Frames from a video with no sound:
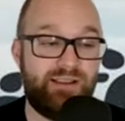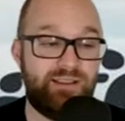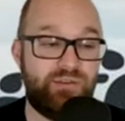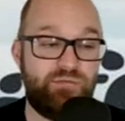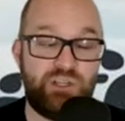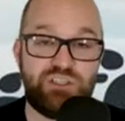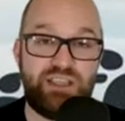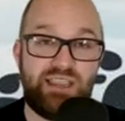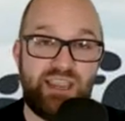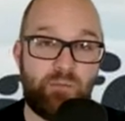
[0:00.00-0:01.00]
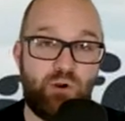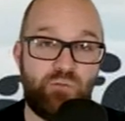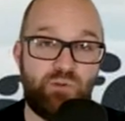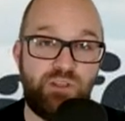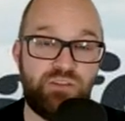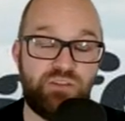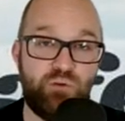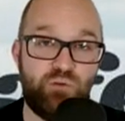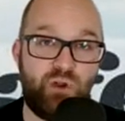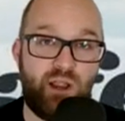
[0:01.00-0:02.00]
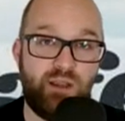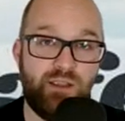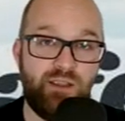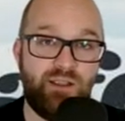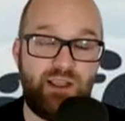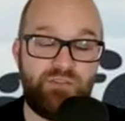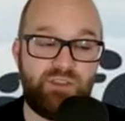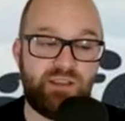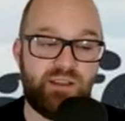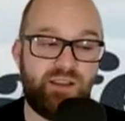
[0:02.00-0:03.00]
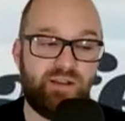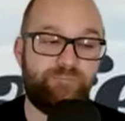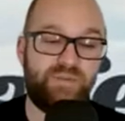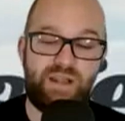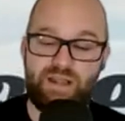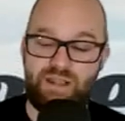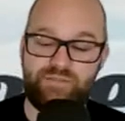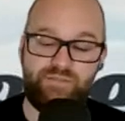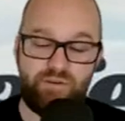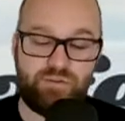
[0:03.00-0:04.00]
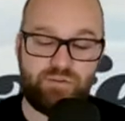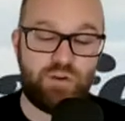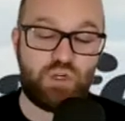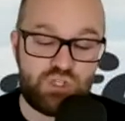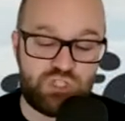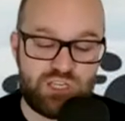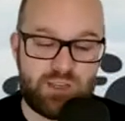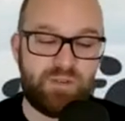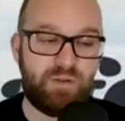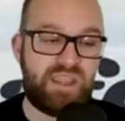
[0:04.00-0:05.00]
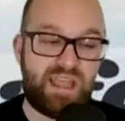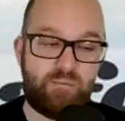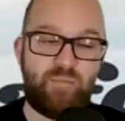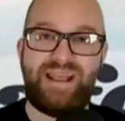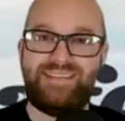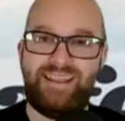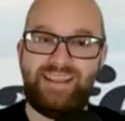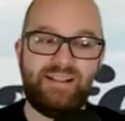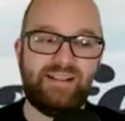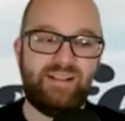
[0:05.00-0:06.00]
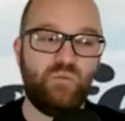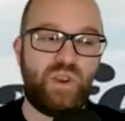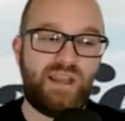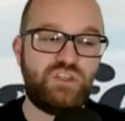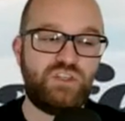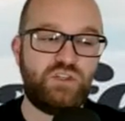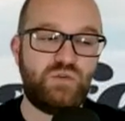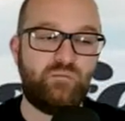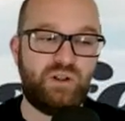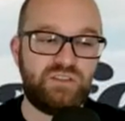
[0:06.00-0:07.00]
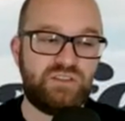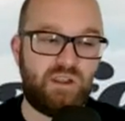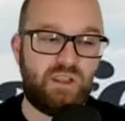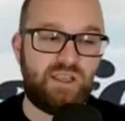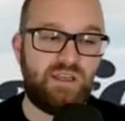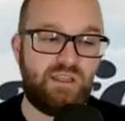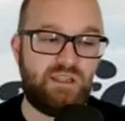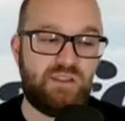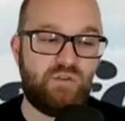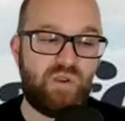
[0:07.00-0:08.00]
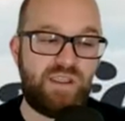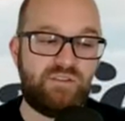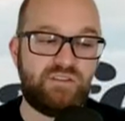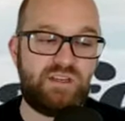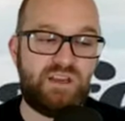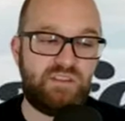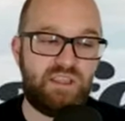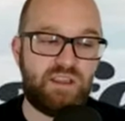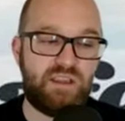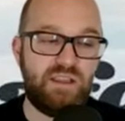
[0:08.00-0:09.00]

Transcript: you flush that game, hopefully, and just move on. I think they're a good team. They had a bad day, ran into a buzzsaw in the Ravens, and I think